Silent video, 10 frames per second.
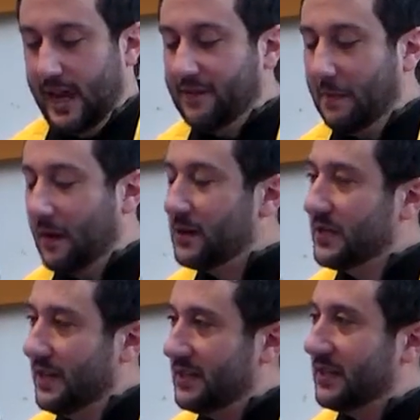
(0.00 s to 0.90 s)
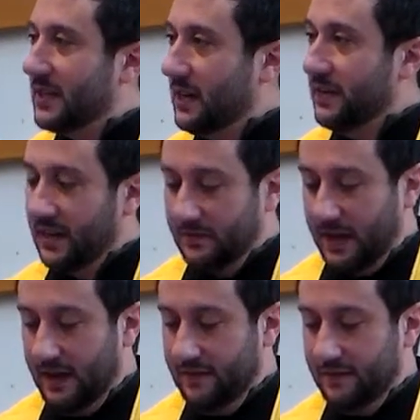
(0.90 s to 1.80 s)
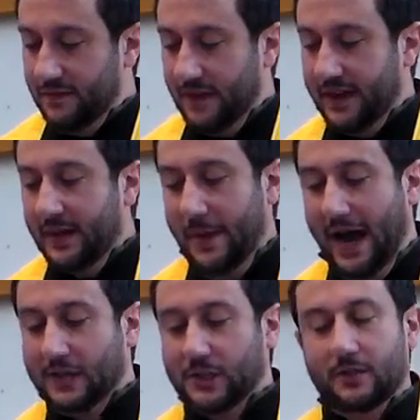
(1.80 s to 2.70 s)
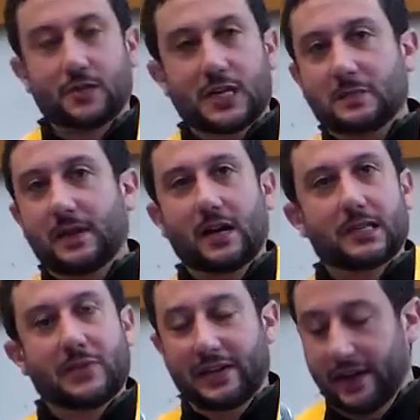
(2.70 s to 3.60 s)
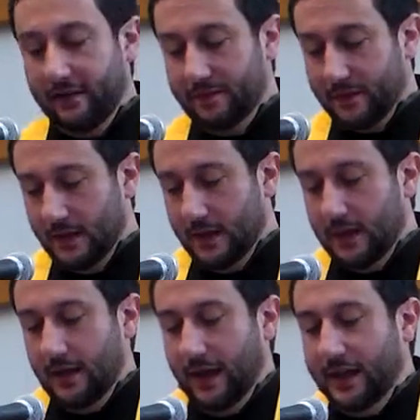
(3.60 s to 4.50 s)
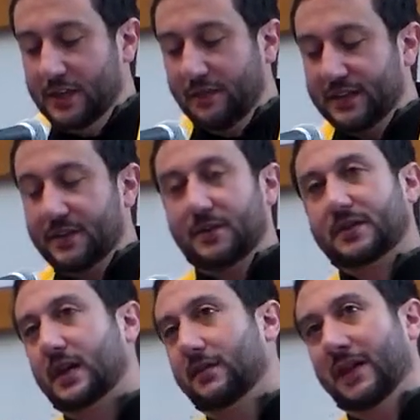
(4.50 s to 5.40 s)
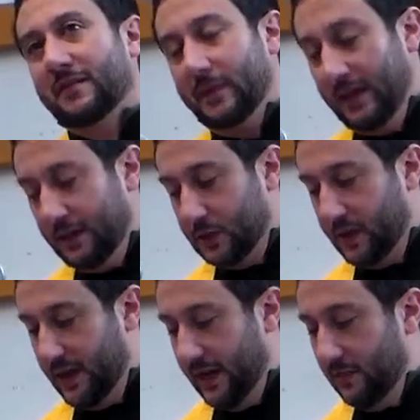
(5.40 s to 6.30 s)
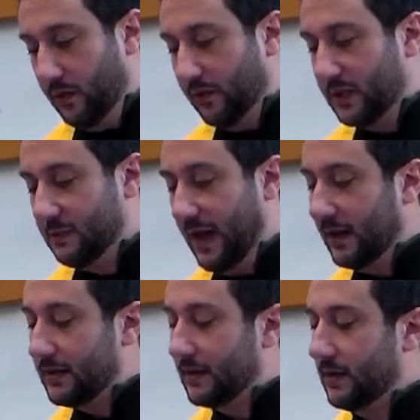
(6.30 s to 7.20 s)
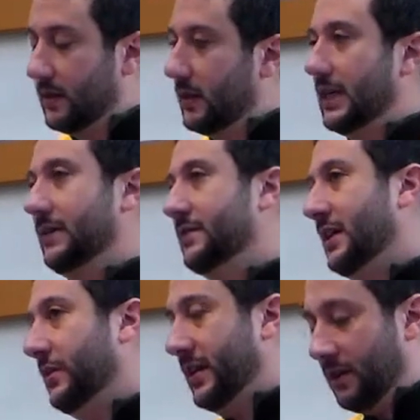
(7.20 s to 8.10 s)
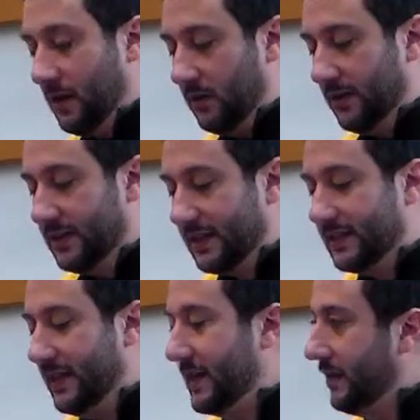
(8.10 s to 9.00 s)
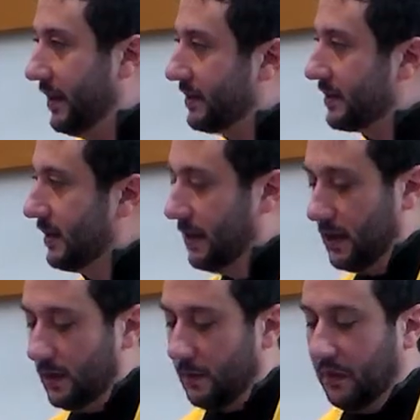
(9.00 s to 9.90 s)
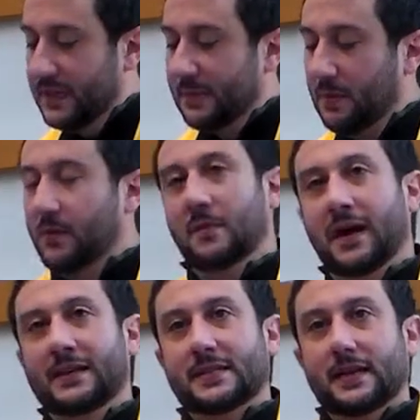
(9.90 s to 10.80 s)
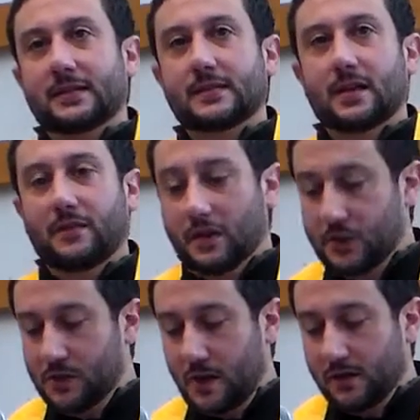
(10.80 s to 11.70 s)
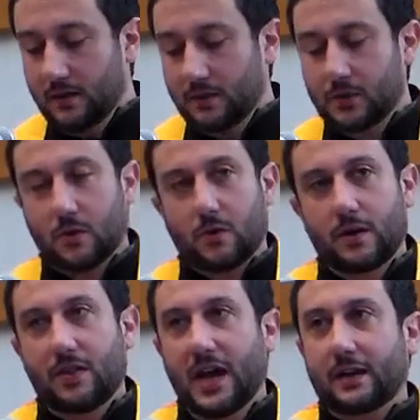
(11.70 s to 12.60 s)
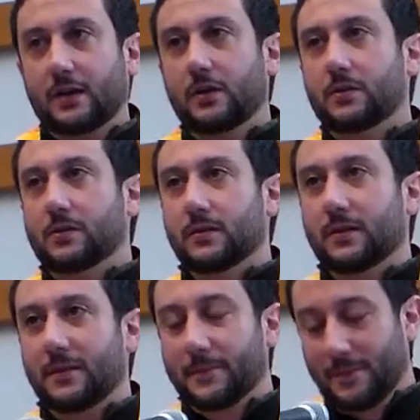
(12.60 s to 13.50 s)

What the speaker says: Every person is deserving of love and compassion just because we live. Each of us are deserving of being treated with respect, even though we don't always succeed in this. The principle reminds us of our struggle toward that goal.